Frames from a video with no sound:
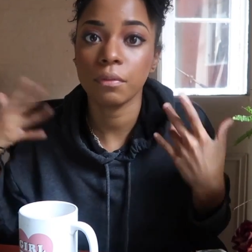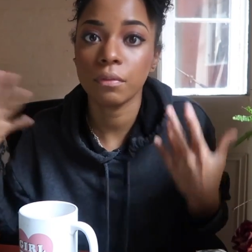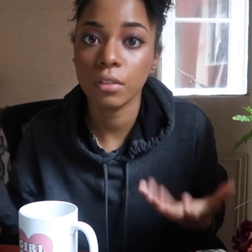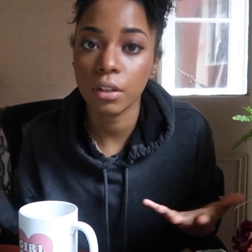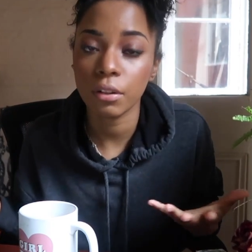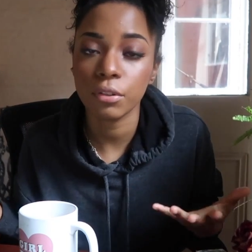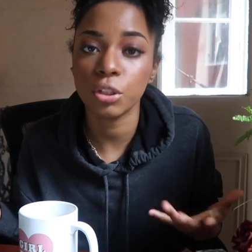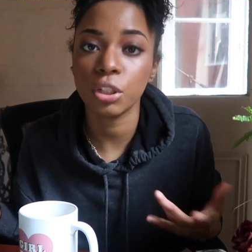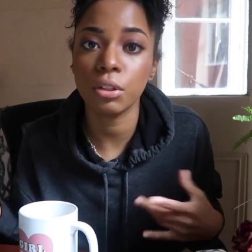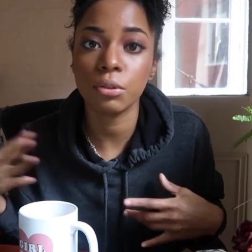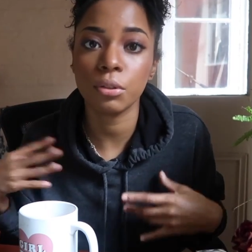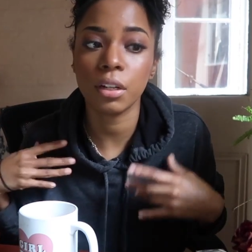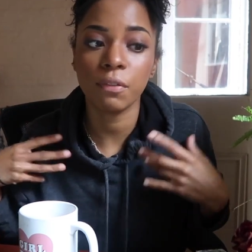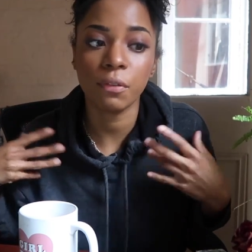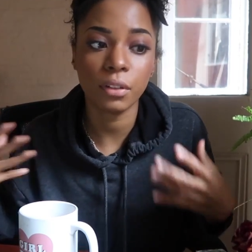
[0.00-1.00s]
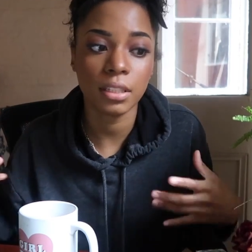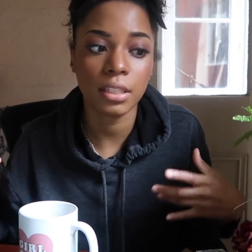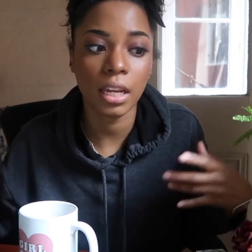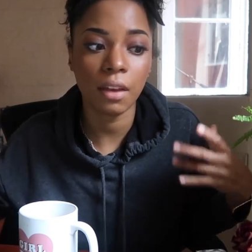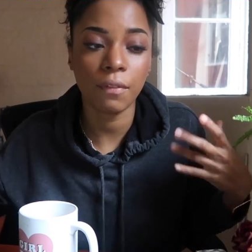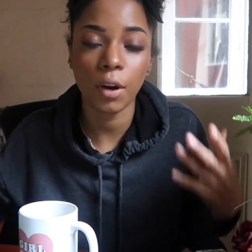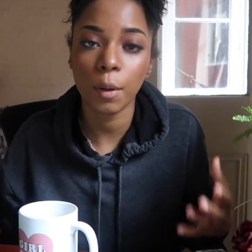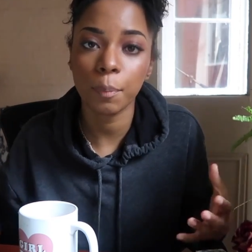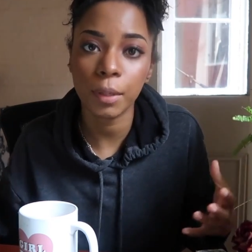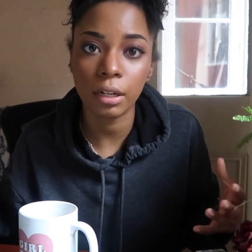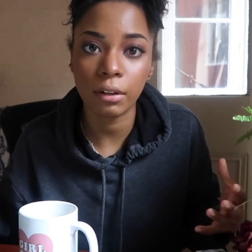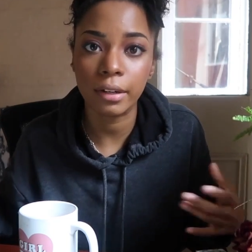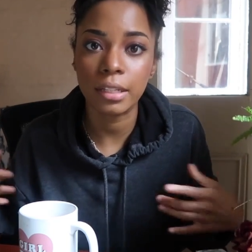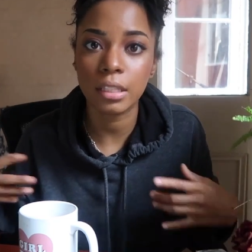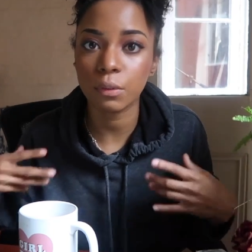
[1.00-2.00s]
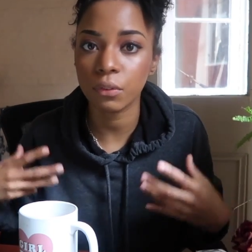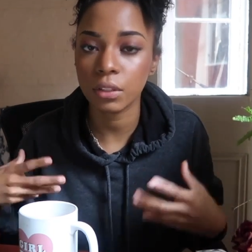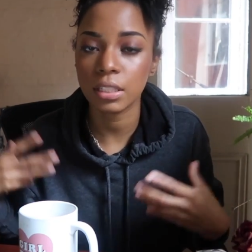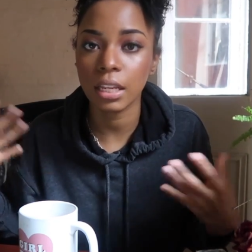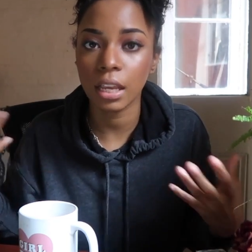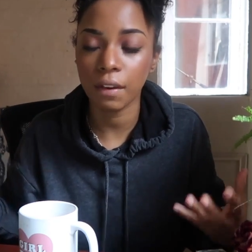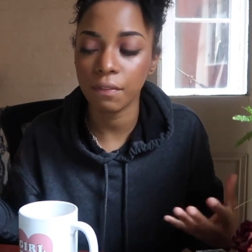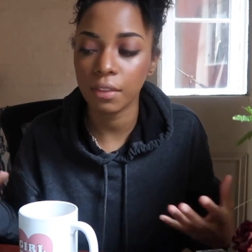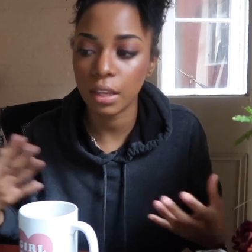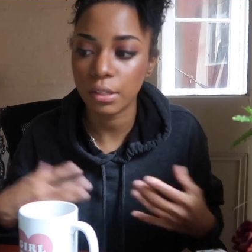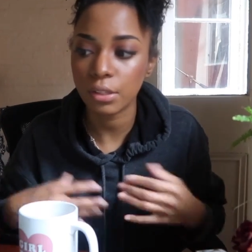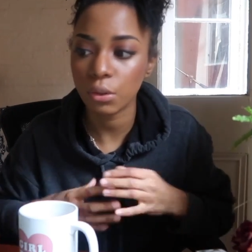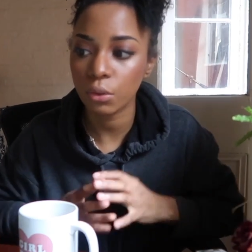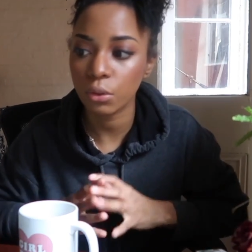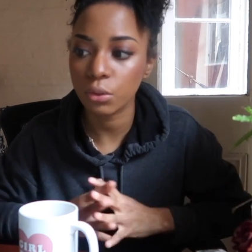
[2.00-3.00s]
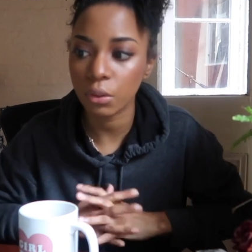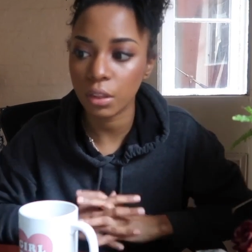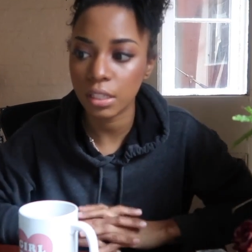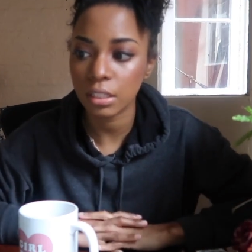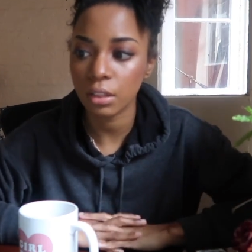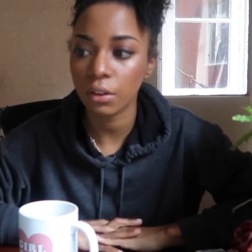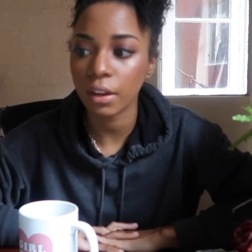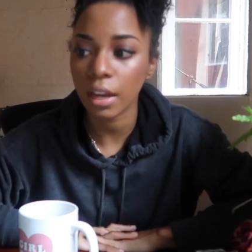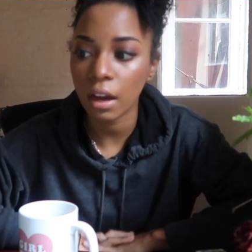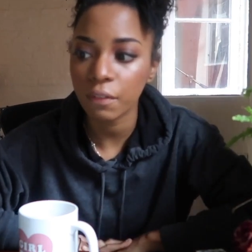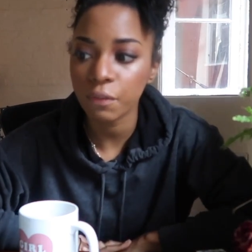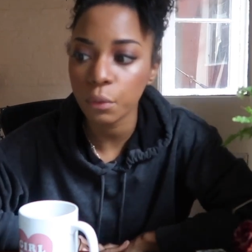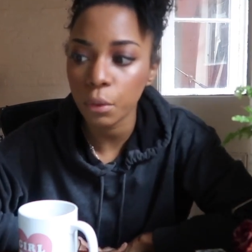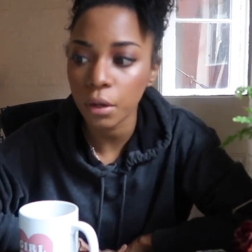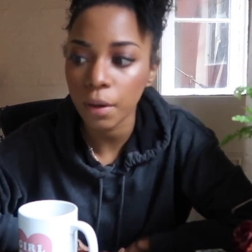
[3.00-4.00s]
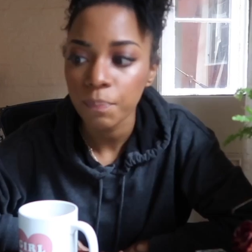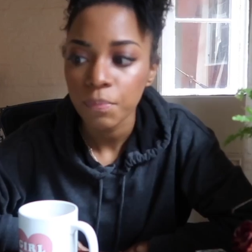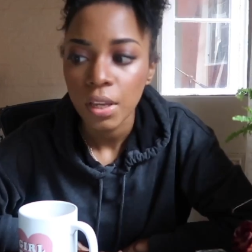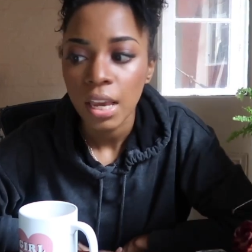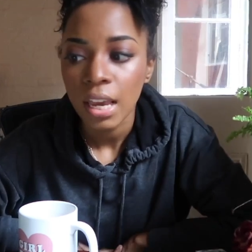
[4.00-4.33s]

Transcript: you know, the children, for the sake of our appearance, for the sake of this. So those are things to look out for.